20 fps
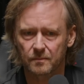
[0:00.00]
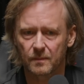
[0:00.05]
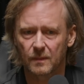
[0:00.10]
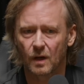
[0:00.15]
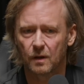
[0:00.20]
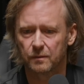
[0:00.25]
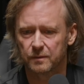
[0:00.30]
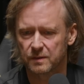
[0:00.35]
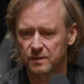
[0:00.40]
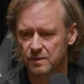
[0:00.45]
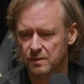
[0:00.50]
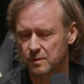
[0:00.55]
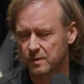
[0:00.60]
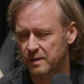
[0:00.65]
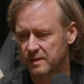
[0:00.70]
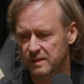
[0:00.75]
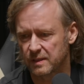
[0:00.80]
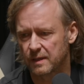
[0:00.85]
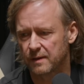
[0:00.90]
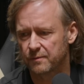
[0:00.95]
of the
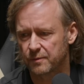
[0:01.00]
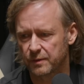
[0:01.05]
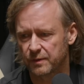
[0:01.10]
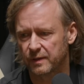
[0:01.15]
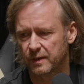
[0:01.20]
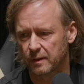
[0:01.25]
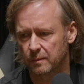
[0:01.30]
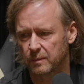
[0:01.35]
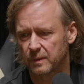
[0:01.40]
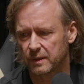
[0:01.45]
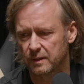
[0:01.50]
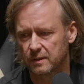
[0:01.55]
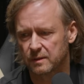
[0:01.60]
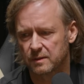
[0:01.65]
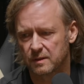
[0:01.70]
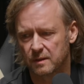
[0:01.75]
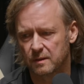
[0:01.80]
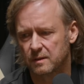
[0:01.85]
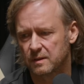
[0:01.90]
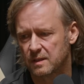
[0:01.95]
stress and everything. But
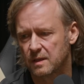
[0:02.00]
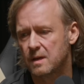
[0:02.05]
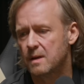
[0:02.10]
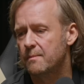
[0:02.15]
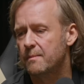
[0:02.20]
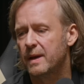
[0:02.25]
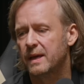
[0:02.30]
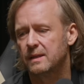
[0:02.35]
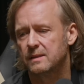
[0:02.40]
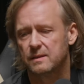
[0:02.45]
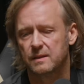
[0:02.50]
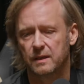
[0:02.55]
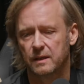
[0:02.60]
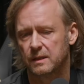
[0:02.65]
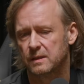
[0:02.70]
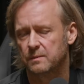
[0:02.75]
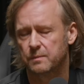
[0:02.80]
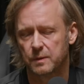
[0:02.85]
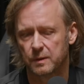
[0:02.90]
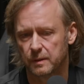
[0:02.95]
it's an amazing
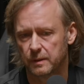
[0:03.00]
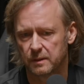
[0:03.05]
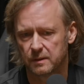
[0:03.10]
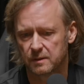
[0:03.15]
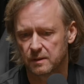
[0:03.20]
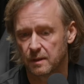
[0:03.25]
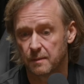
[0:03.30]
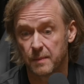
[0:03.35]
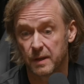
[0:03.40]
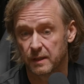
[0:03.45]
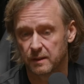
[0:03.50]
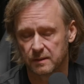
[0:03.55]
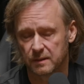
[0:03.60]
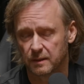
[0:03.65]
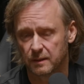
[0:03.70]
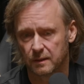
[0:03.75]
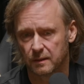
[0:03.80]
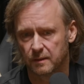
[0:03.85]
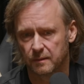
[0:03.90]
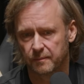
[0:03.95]
experience.
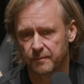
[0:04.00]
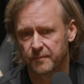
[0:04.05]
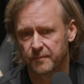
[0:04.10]
Amazing.